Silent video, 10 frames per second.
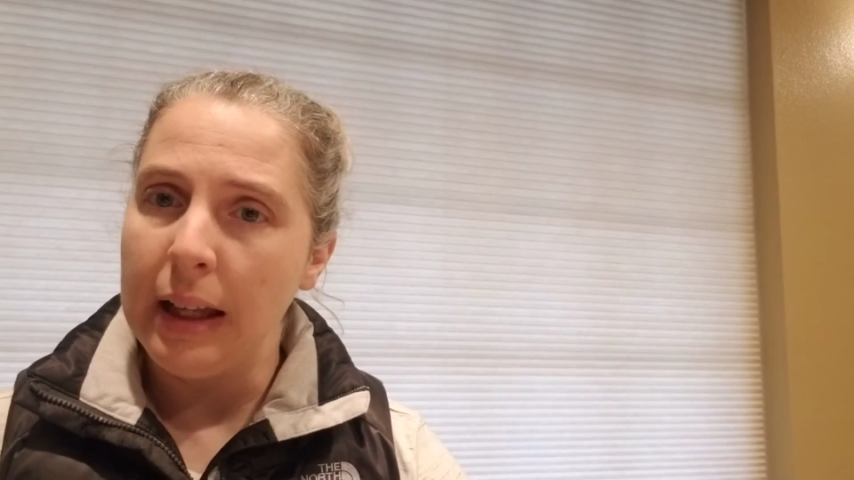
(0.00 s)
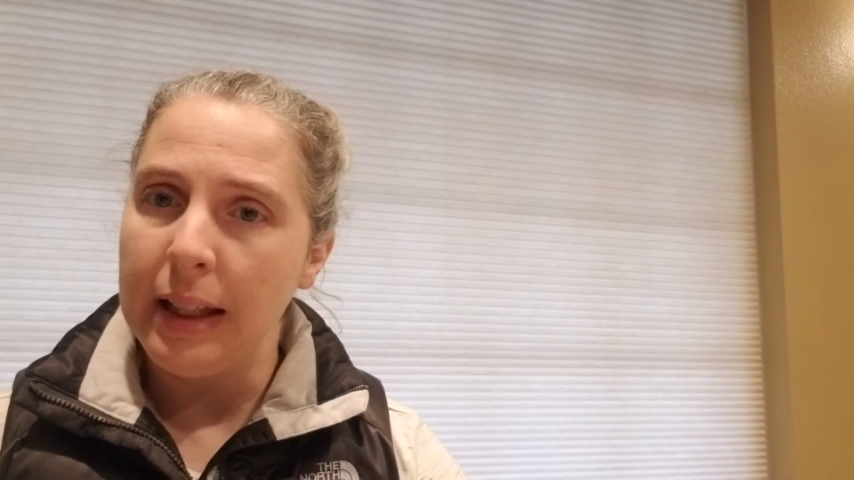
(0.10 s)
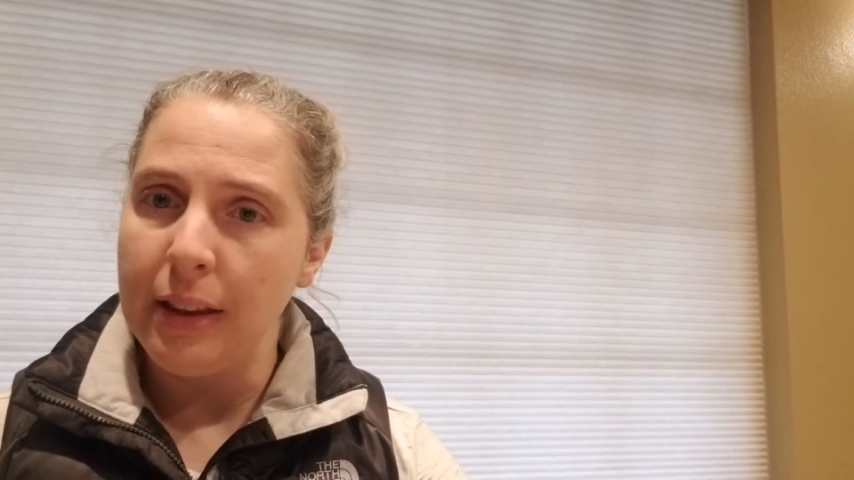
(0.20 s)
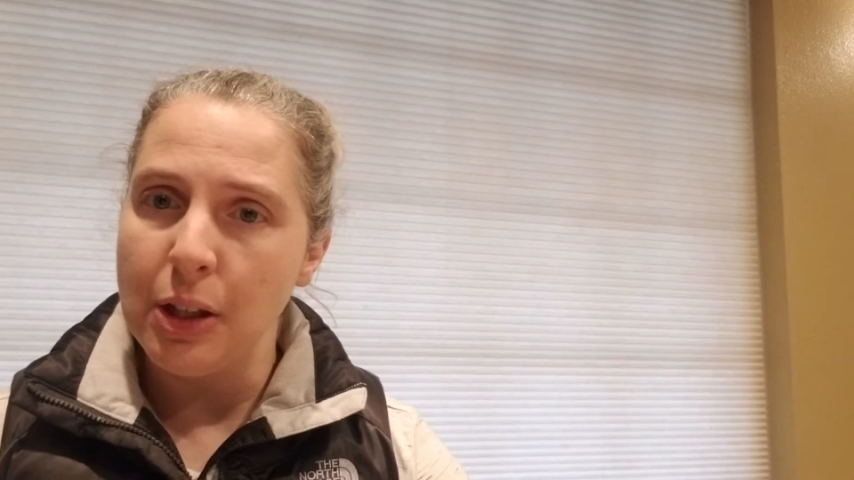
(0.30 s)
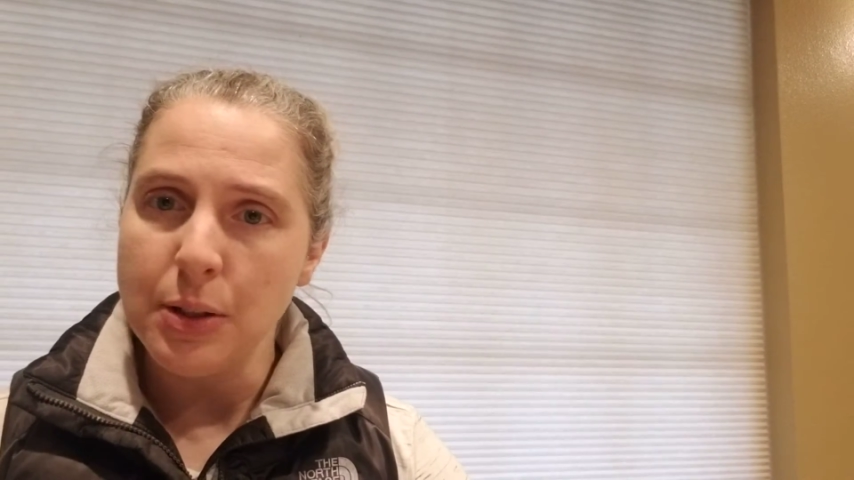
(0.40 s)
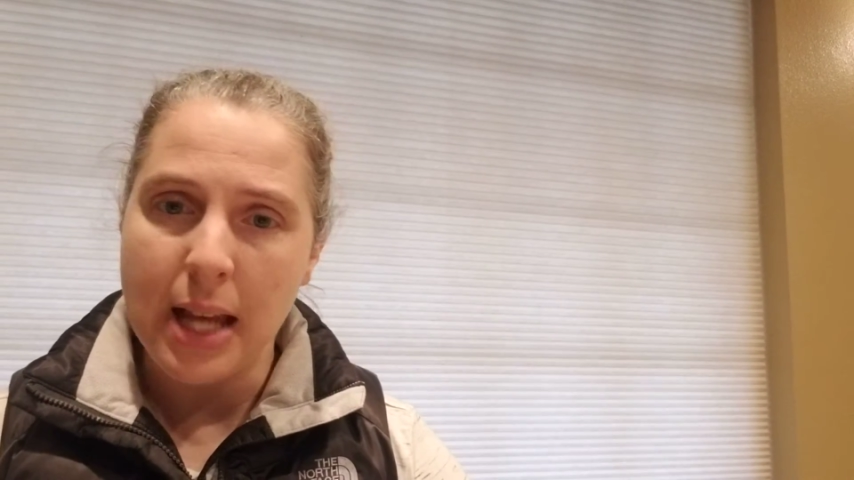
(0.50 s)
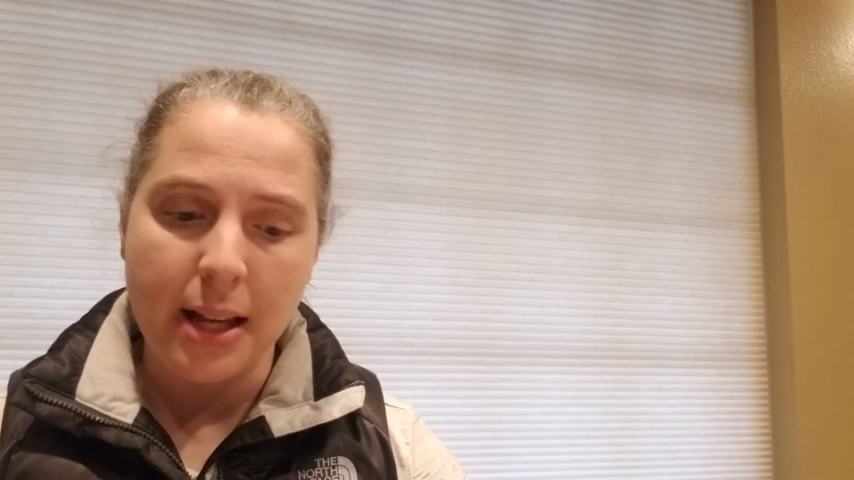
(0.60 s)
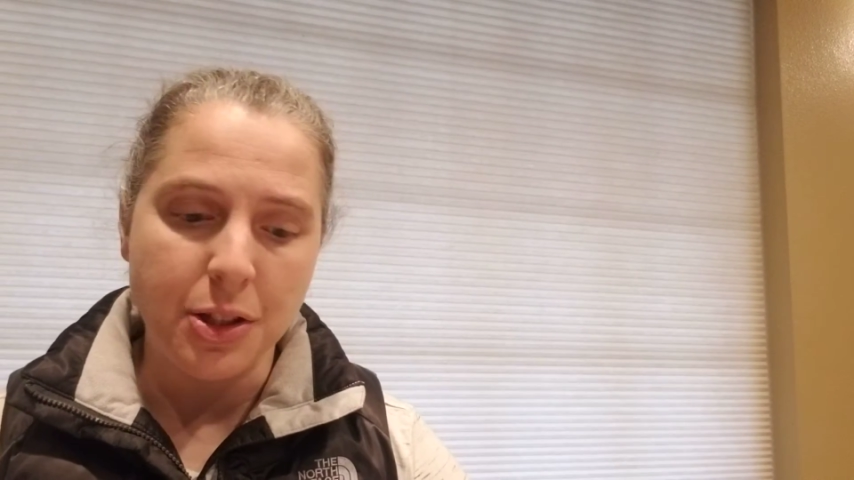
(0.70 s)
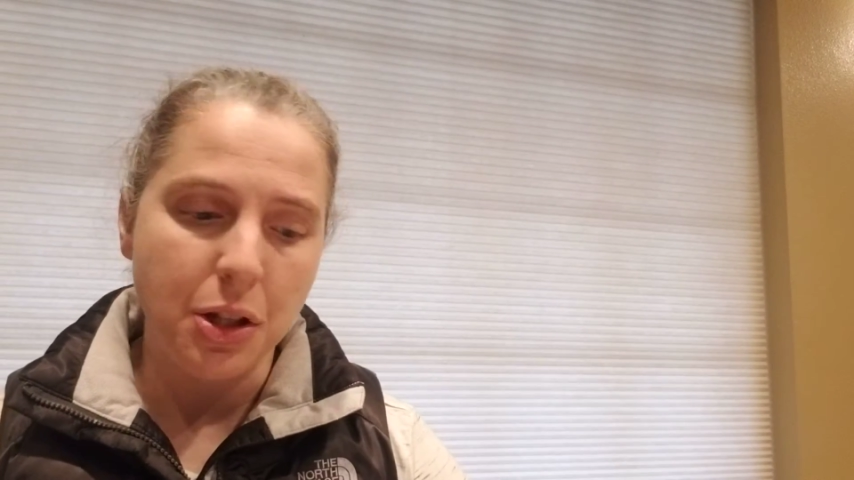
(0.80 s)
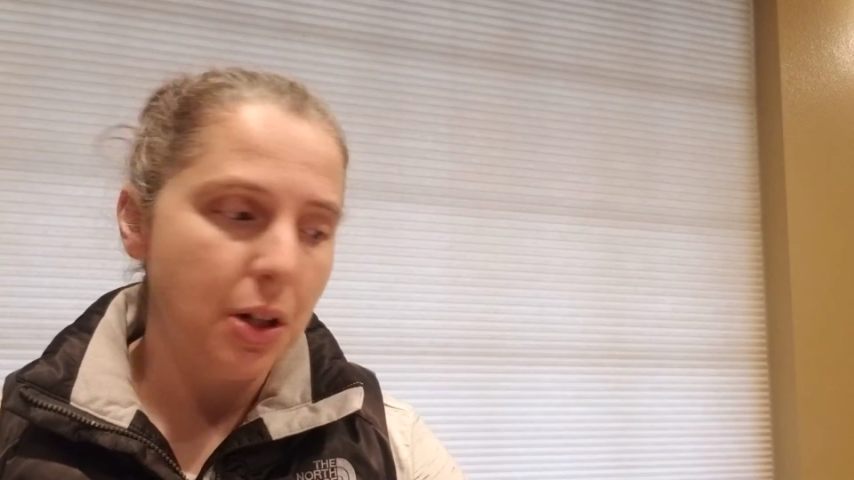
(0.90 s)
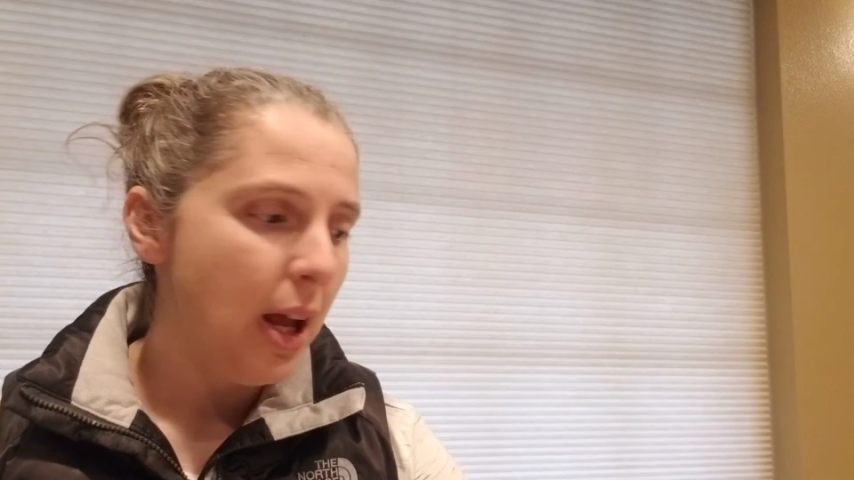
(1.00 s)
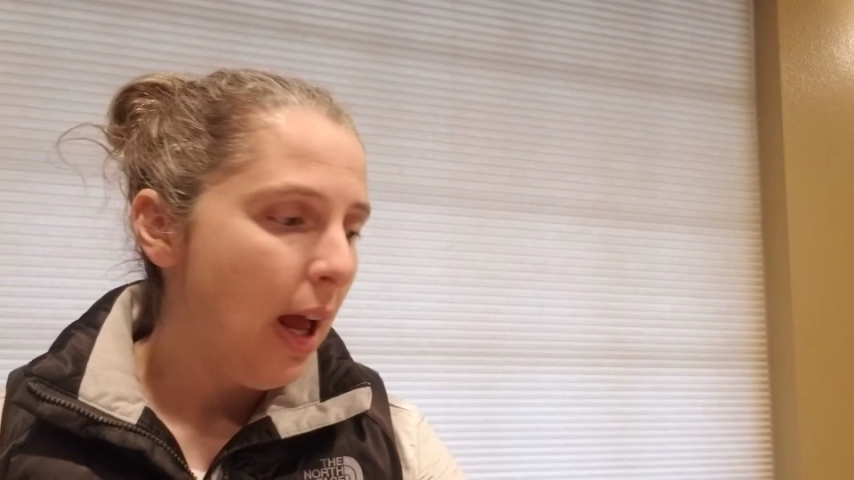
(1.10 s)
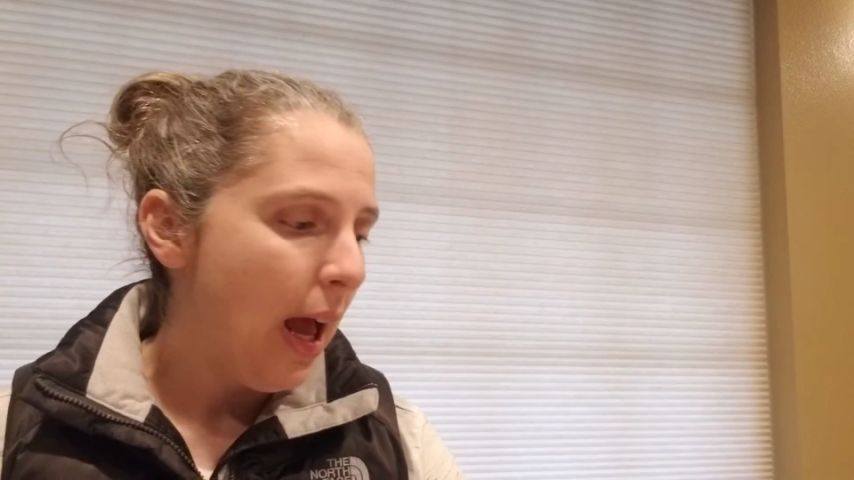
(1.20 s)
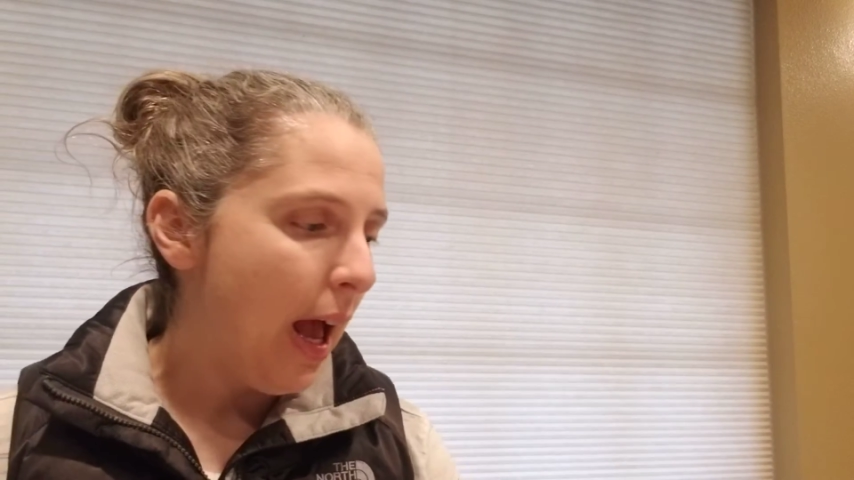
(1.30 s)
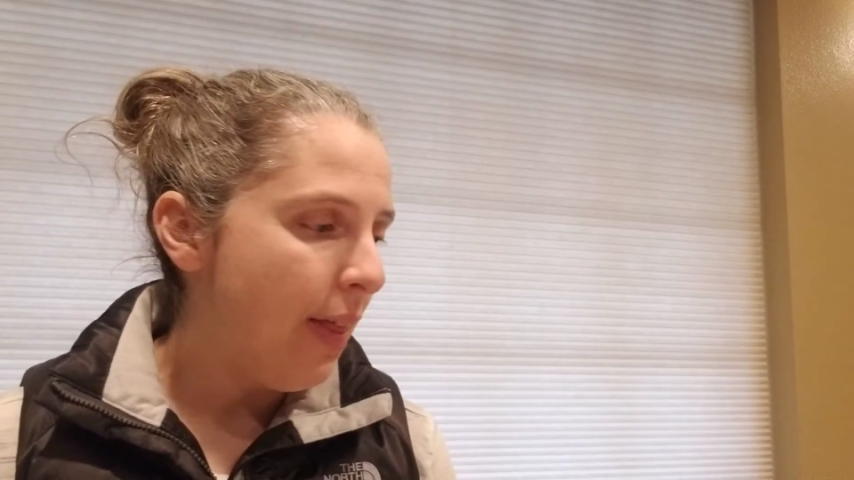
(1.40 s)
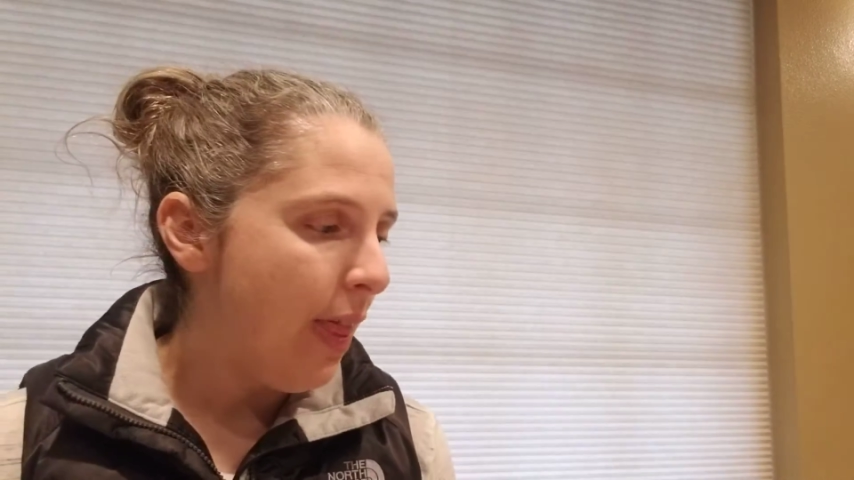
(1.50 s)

Get those answered, and